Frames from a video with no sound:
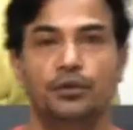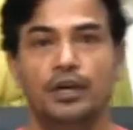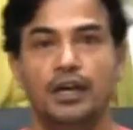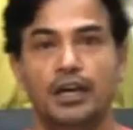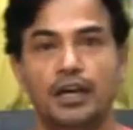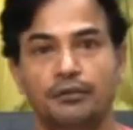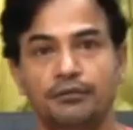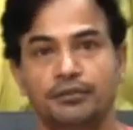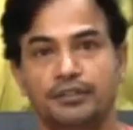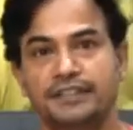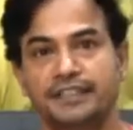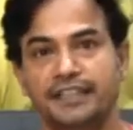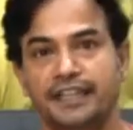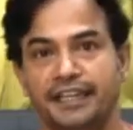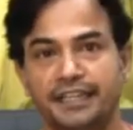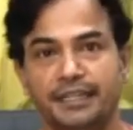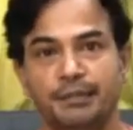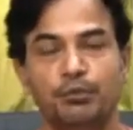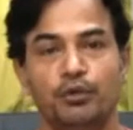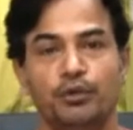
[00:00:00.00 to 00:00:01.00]
how this
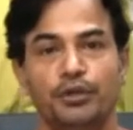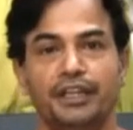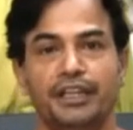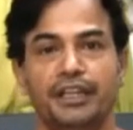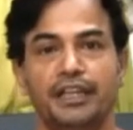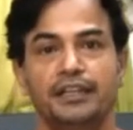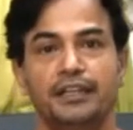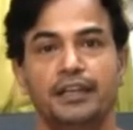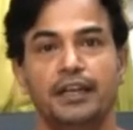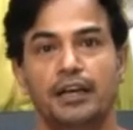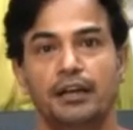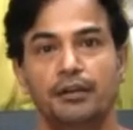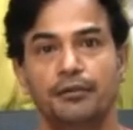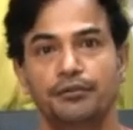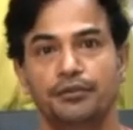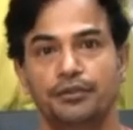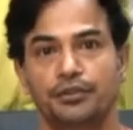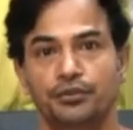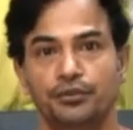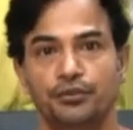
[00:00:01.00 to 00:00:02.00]
antibody and
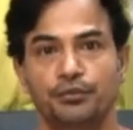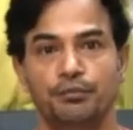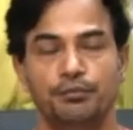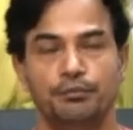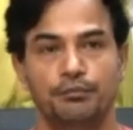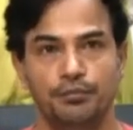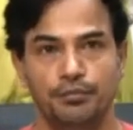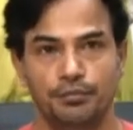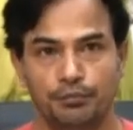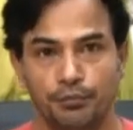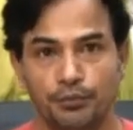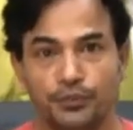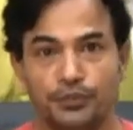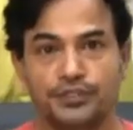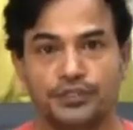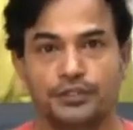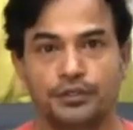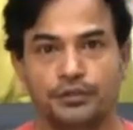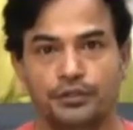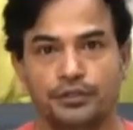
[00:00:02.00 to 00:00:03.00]
how you
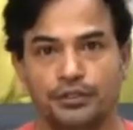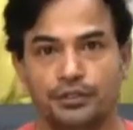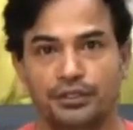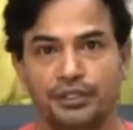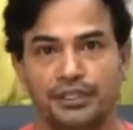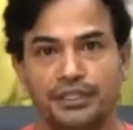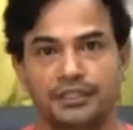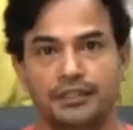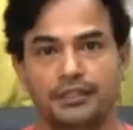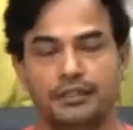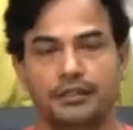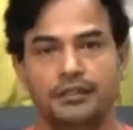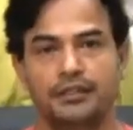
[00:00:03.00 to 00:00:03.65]
boost your inner